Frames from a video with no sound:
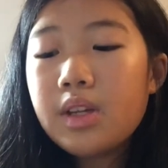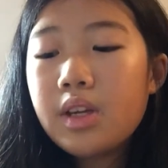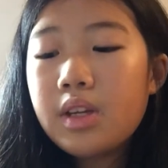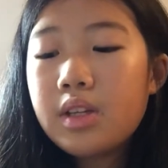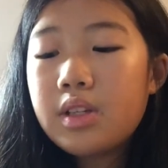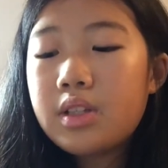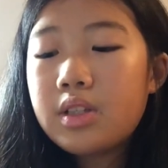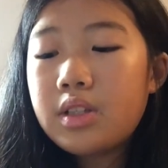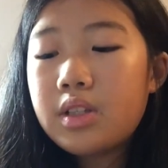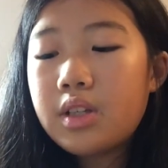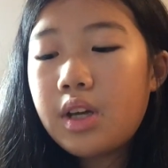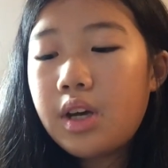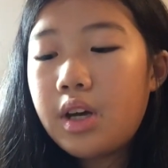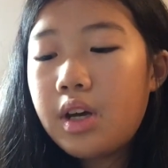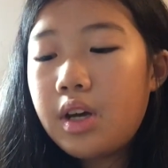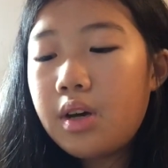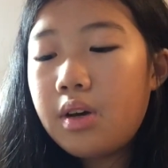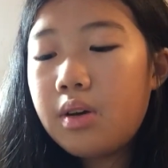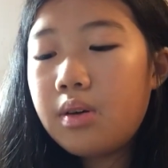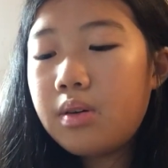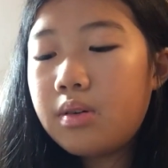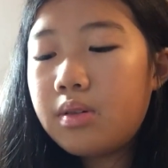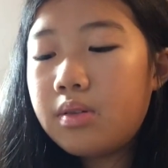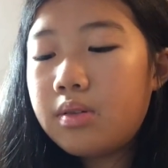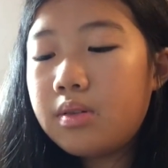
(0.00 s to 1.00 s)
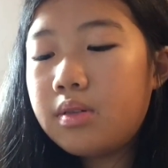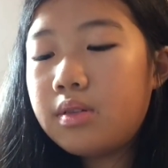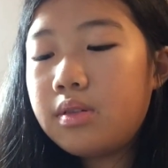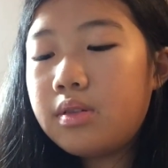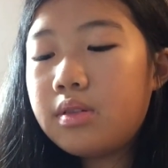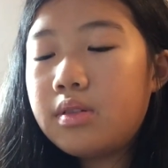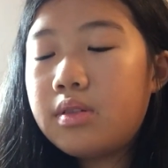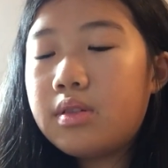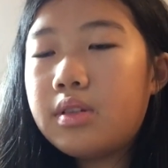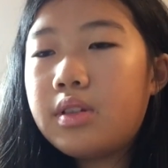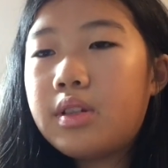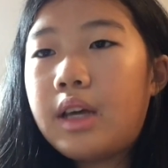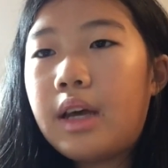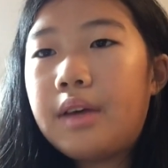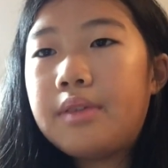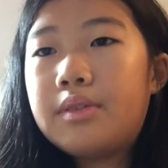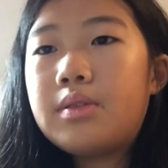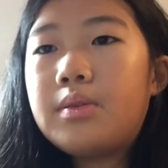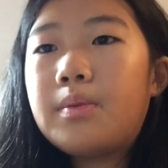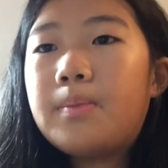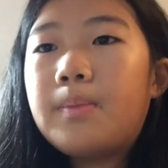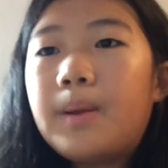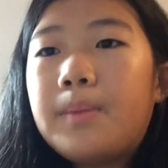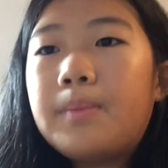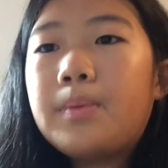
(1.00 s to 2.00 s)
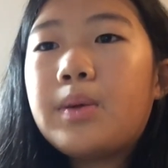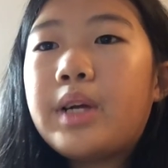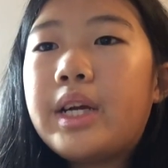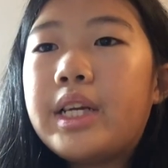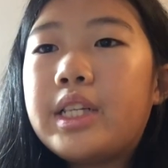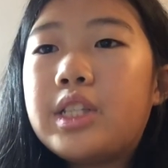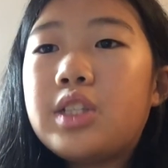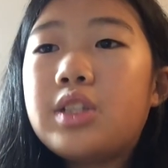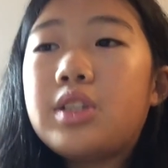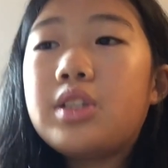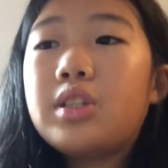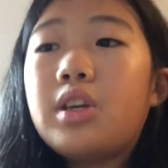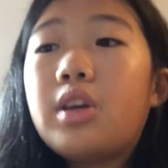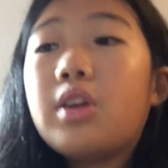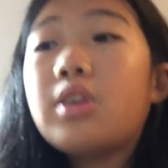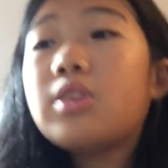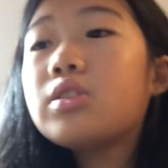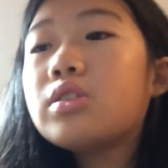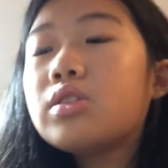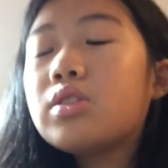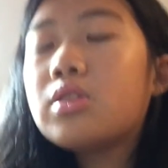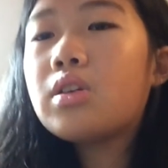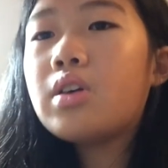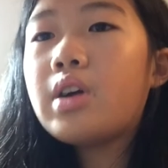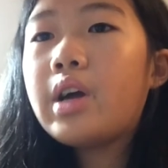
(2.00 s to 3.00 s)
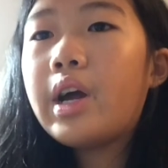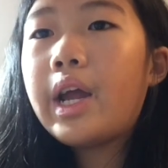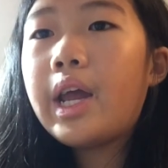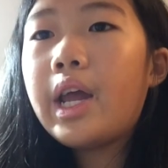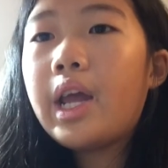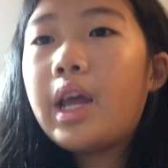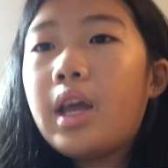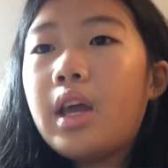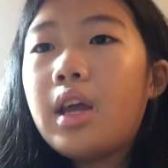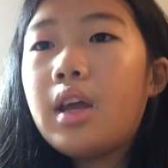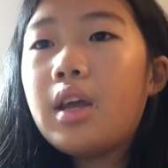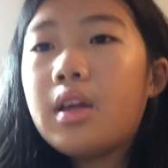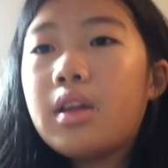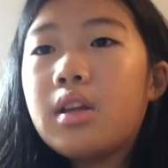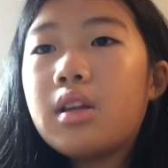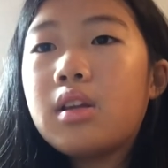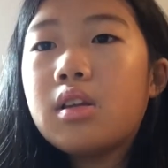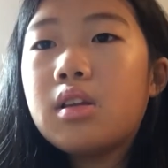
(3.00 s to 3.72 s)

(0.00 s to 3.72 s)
So you have to remember it's your story,